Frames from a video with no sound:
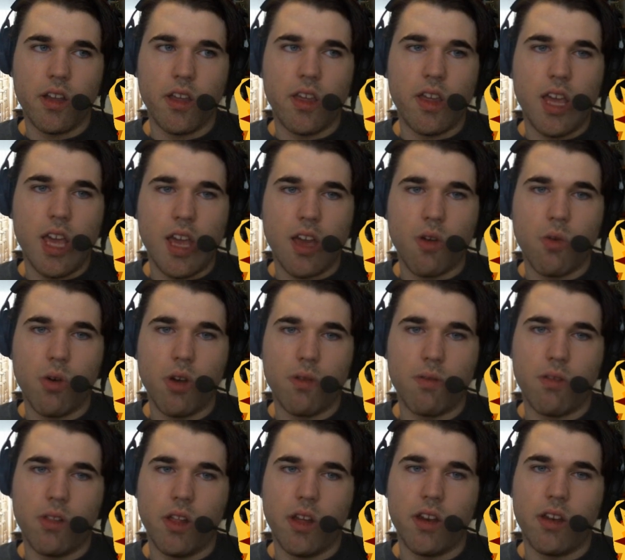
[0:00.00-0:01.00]

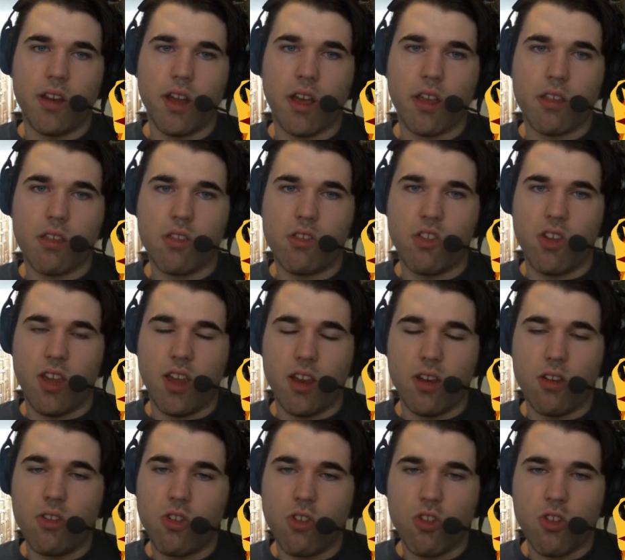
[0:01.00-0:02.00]
equivalent
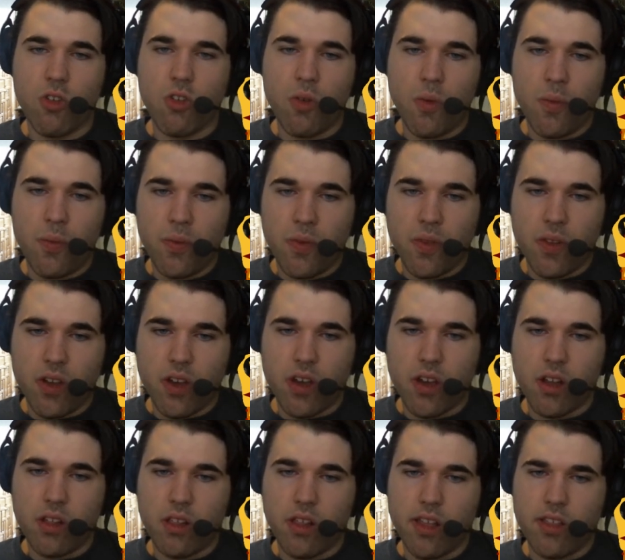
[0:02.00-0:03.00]
exchange.
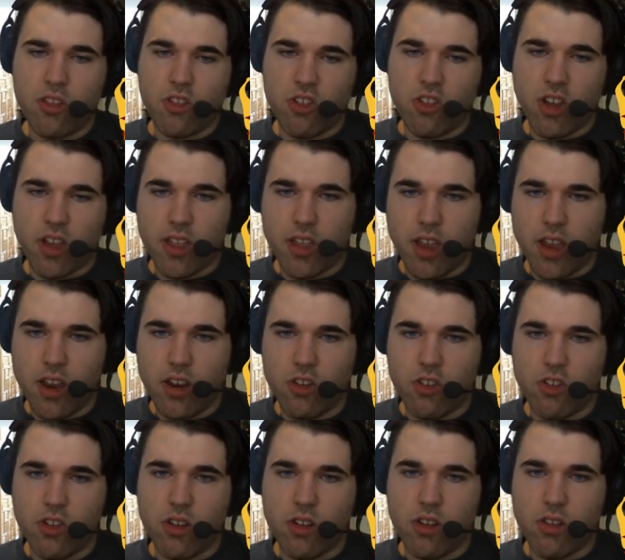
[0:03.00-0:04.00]
Let's check the
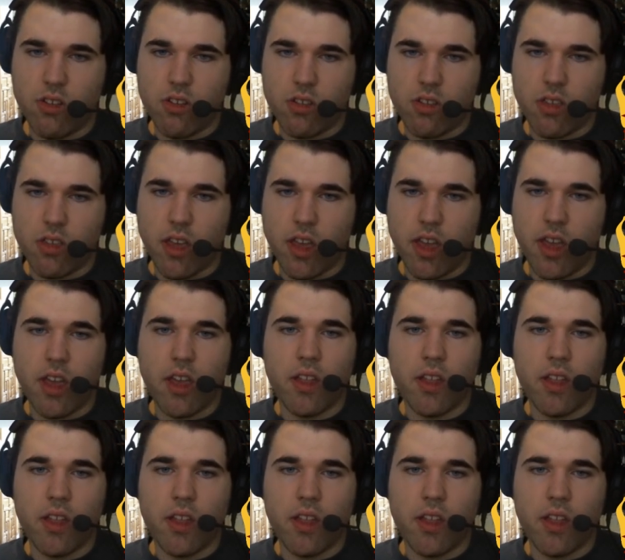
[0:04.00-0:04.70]
engine to see